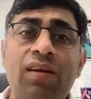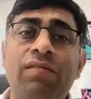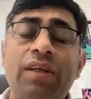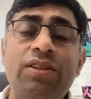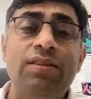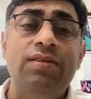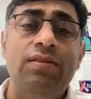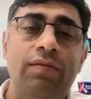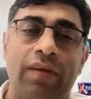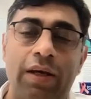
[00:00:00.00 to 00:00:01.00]
which
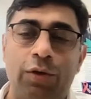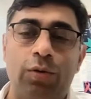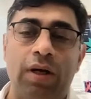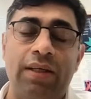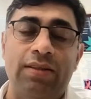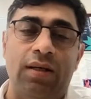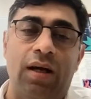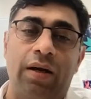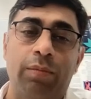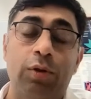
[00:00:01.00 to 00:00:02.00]
is where you guys
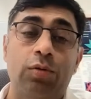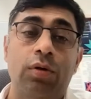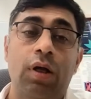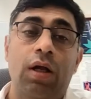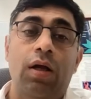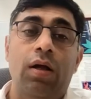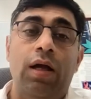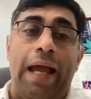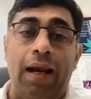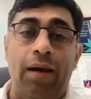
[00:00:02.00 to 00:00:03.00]
are able to
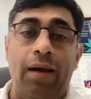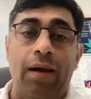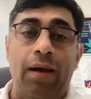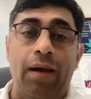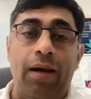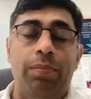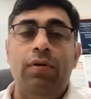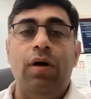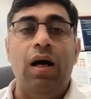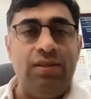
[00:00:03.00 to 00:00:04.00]
help
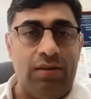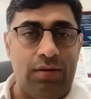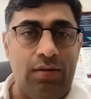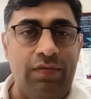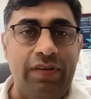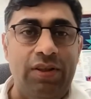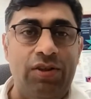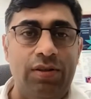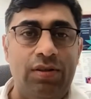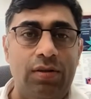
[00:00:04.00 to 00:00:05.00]
us
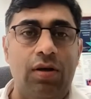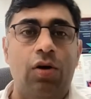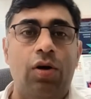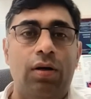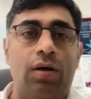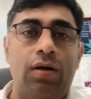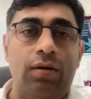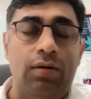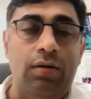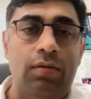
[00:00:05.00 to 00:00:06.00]
physicians
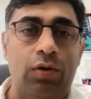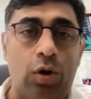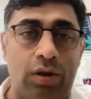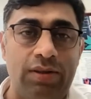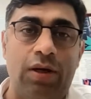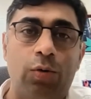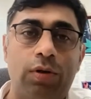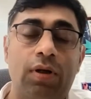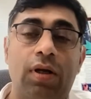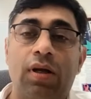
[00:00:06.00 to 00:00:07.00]
or doctors out.
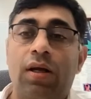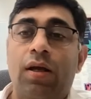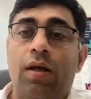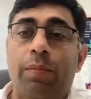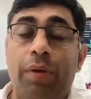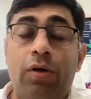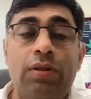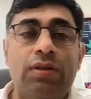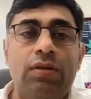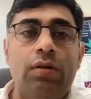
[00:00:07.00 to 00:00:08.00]

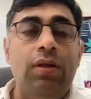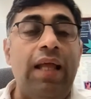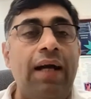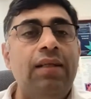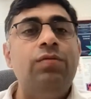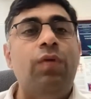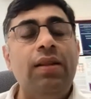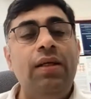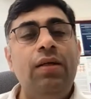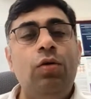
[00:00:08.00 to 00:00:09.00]
Because that is
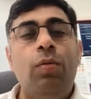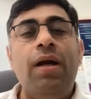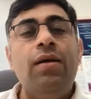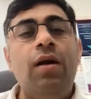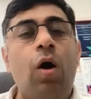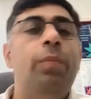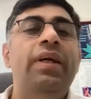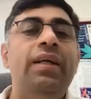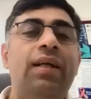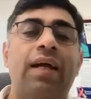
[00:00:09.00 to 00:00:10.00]
one thing, no matter how
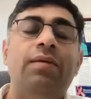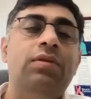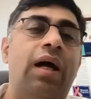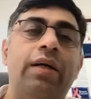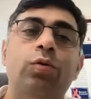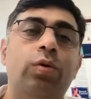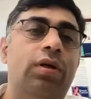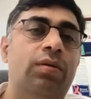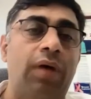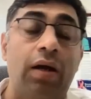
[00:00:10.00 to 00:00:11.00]
many times I do
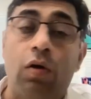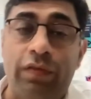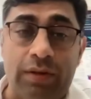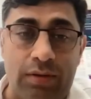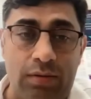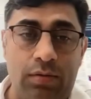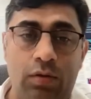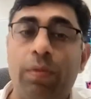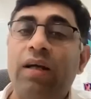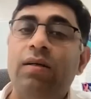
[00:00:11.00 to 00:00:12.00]
it in my office,
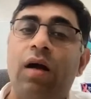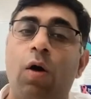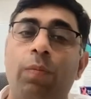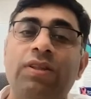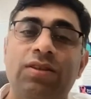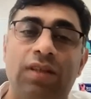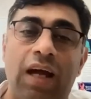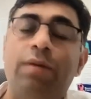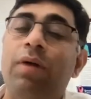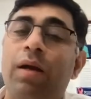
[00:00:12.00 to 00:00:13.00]
no matter how much
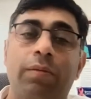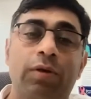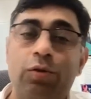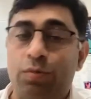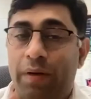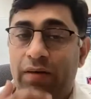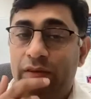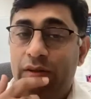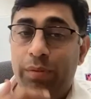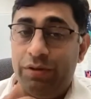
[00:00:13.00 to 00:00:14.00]
time I'm able to spend
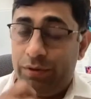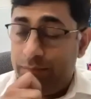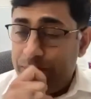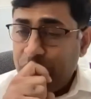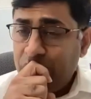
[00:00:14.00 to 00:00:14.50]
with the patient,